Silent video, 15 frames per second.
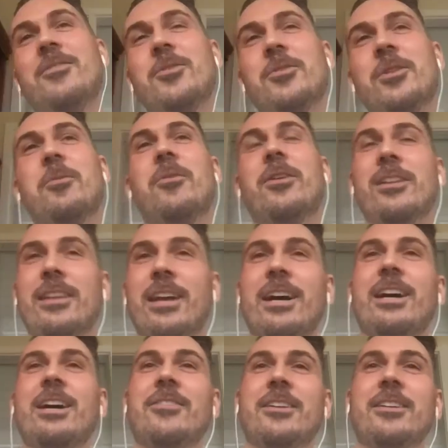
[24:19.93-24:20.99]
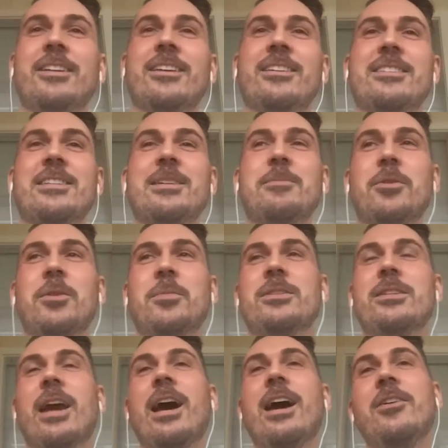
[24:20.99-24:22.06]
who they want to love and, and sleep with them. She's
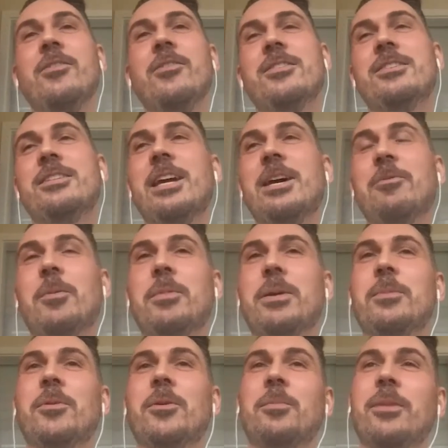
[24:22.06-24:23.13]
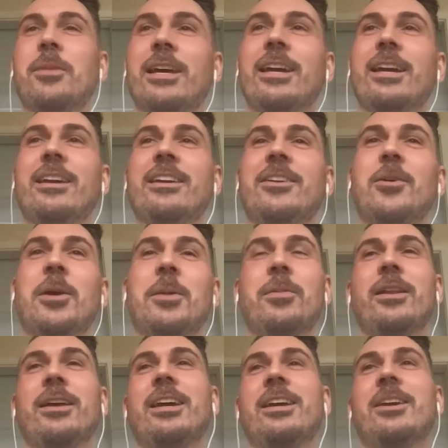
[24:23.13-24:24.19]
like, I don't understand why people are play, you know, like
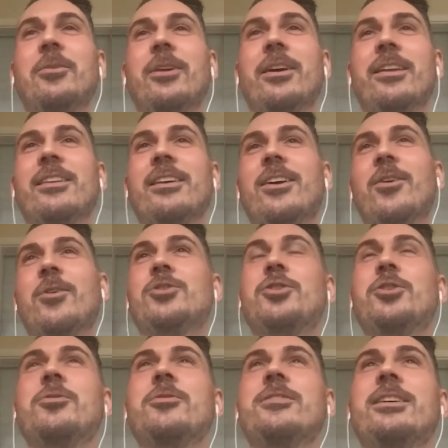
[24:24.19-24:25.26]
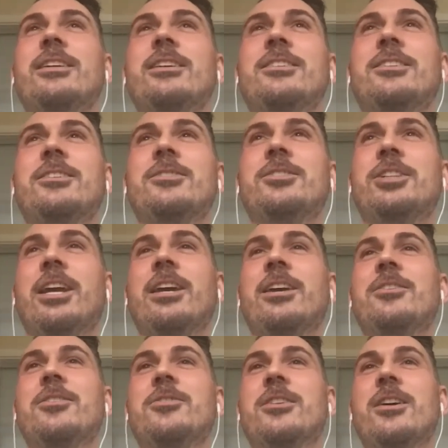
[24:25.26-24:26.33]
playing with or choosing to
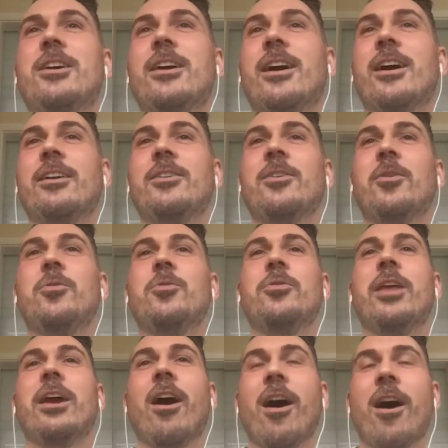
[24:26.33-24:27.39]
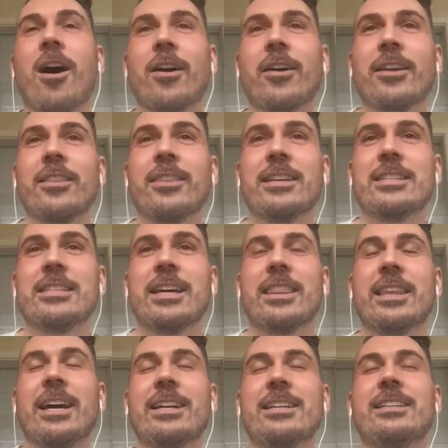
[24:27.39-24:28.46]
change, you know, who they are and things like
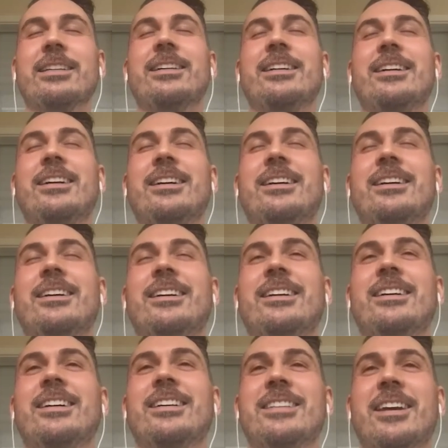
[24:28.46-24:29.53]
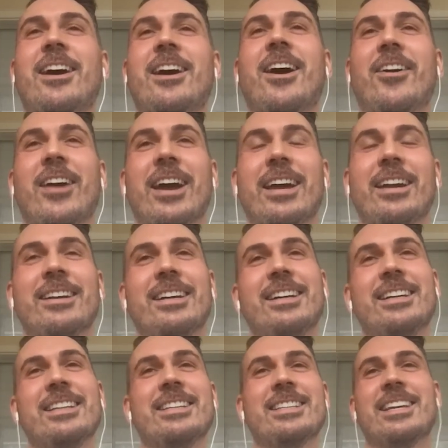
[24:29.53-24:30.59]
that. It's like, Ugh. it's like, all right,
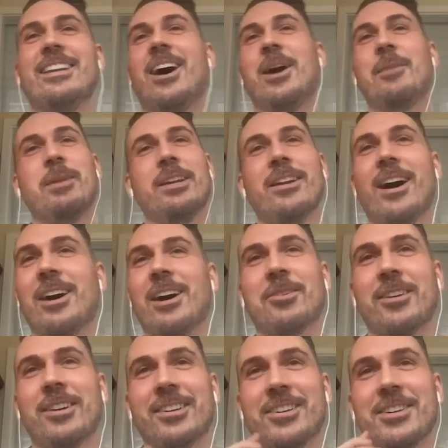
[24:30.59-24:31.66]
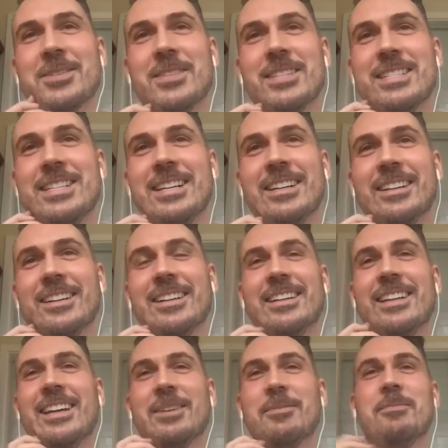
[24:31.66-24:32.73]
this cannot be an awkward Christmas dinner
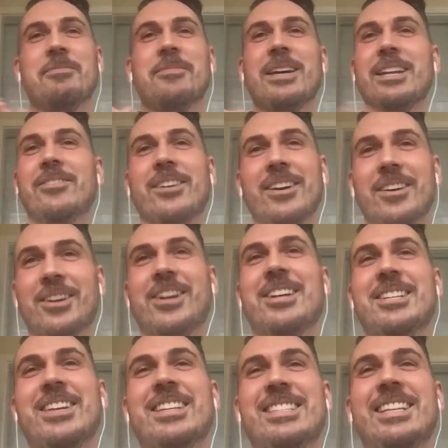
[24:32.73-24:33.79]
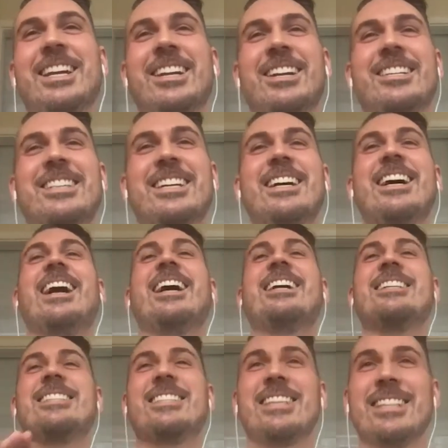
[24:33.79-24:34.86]
like many of our other Christmas dinners. I'm gonna
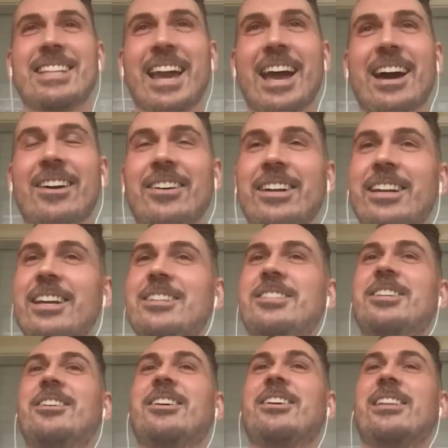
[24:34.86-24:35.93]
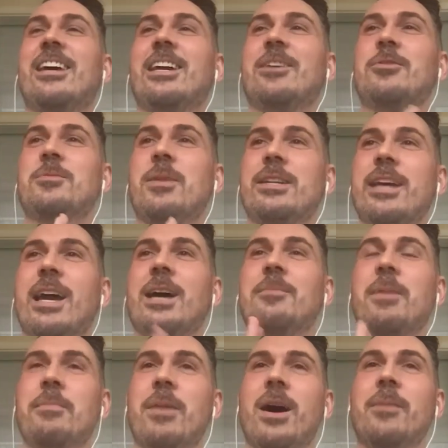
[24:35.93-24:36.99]
sit down and I took like it was my dad,
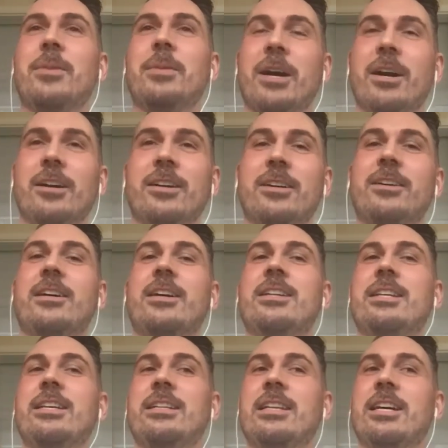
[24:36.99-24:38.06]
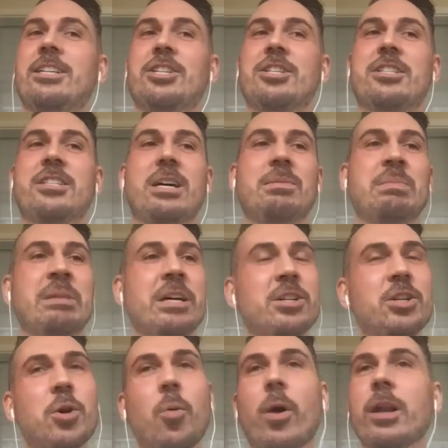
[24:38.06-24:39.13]
my mom, and my uncle and did like just a
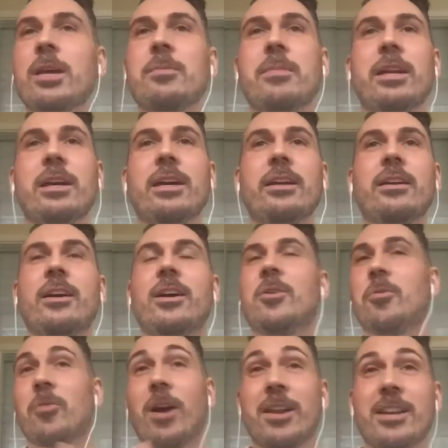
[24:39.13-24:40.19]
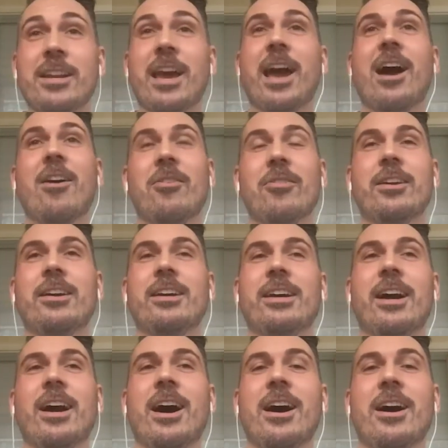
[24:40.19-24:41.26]
20 minute rundown
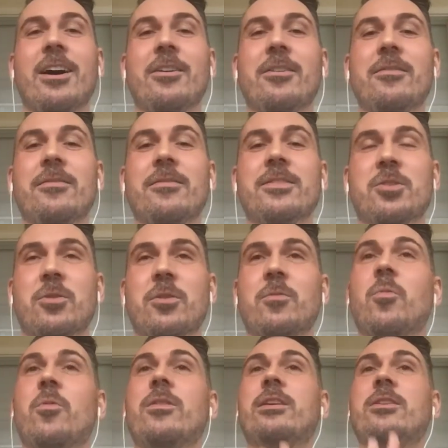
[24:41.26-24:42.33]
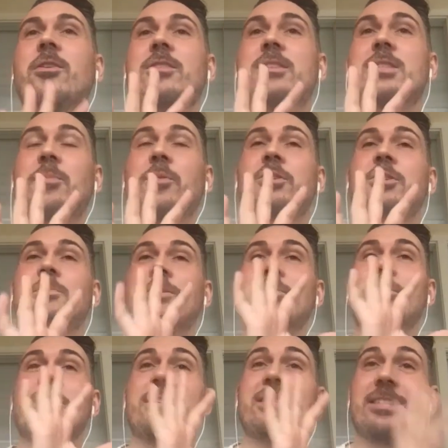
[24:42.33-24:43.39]
of sort of you know the separation
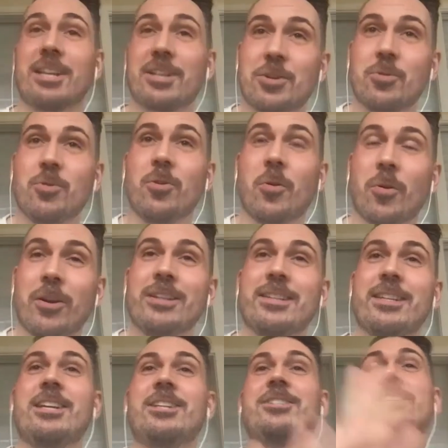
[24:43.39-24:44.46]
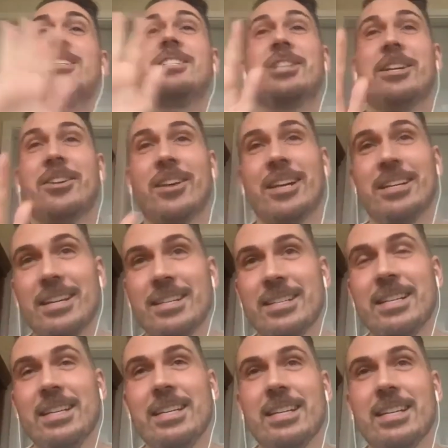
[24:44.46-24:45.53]
between sexual orientation and gender
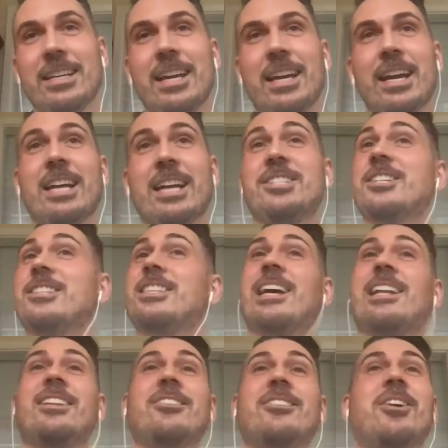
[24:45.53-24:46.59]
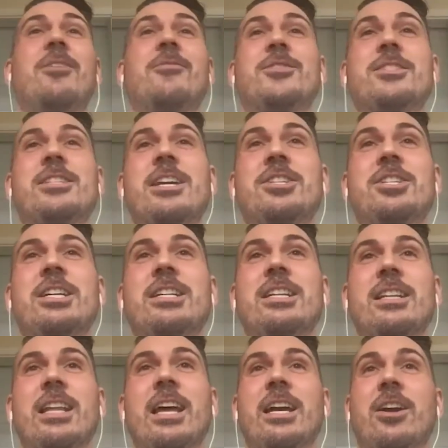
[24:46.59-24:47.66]
identity and just that little conversation
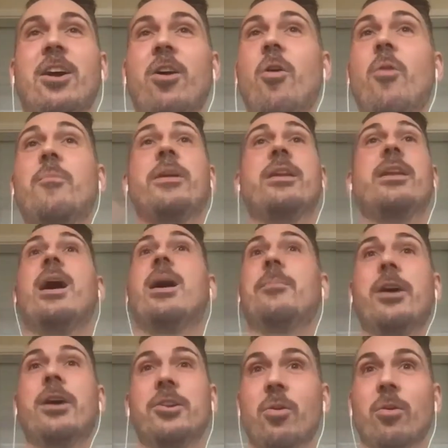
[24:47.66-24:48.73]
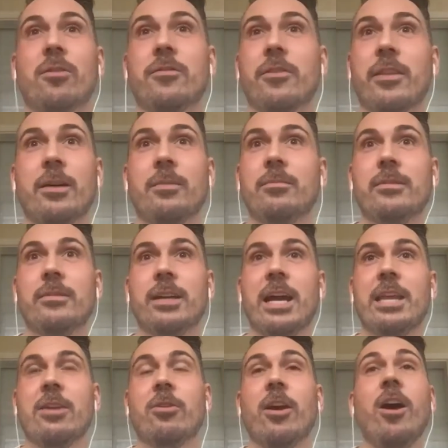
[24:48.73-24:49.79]
like opened up a door for them
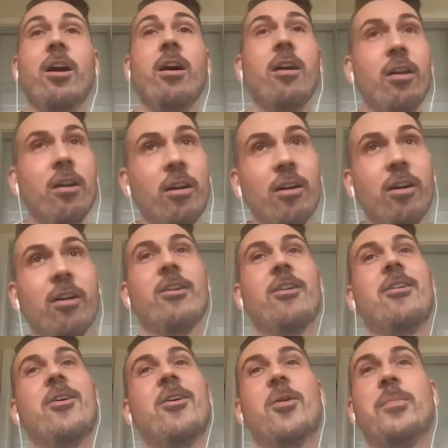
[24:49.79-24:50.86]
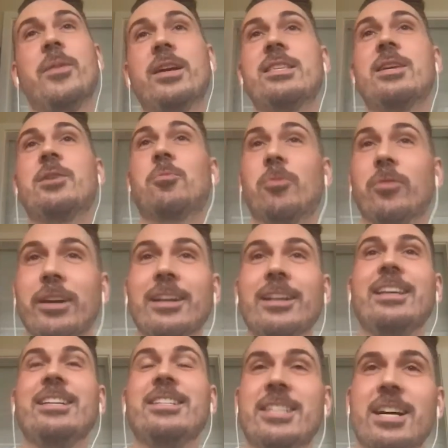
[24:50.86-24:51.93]
and they're like oh because they
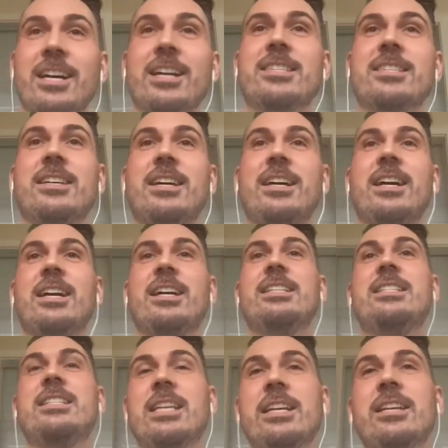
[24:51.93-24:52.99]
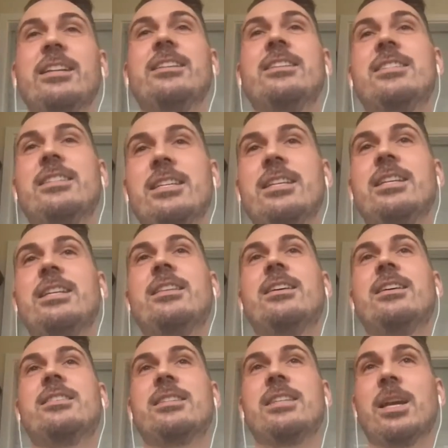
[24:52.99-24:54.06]
really just didn't see
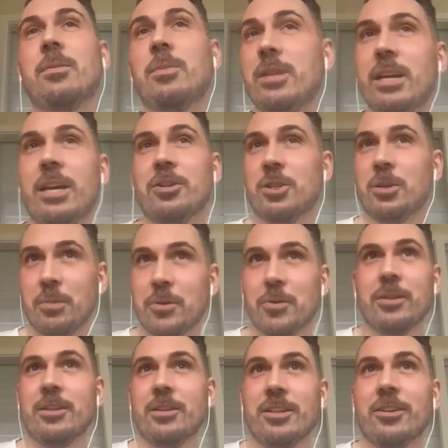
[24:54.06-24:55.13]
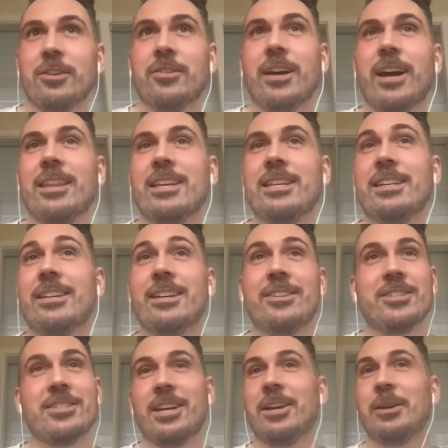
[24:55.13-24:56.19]
this segmentation between the two and they didn't
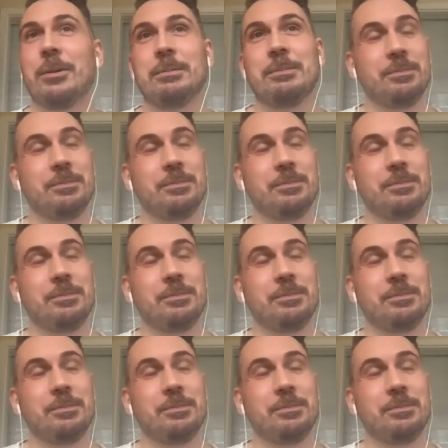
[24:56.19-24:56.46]
understand it